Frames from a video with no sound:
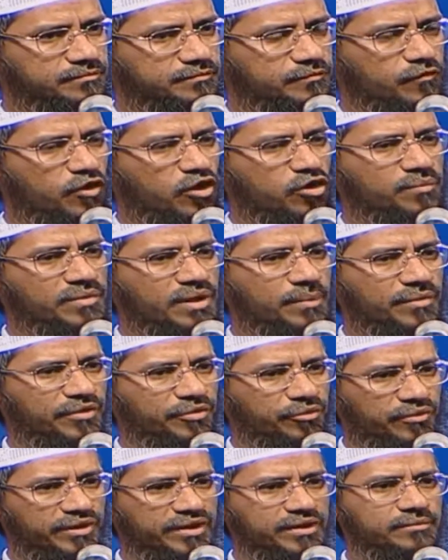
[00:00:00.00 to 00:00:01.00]
volume number
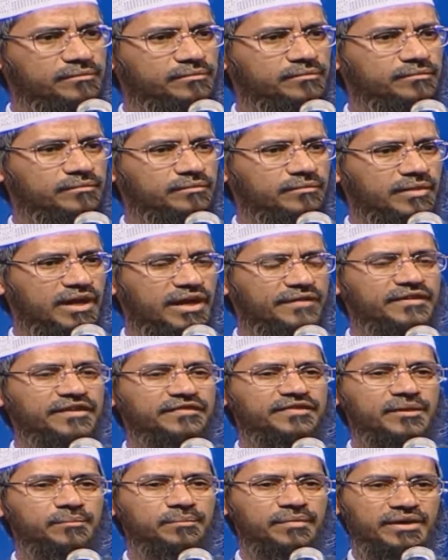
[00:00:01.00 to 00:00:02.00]
3,
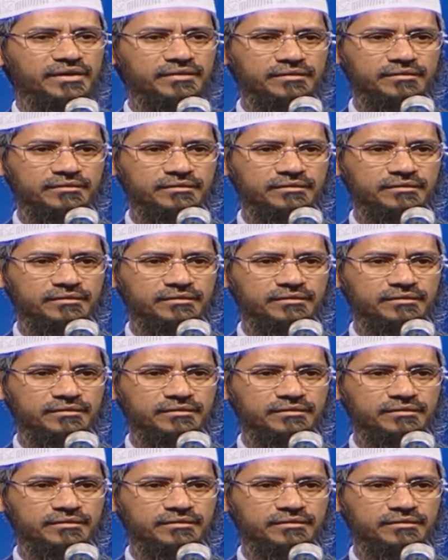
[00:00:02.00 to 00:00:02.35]
hadith number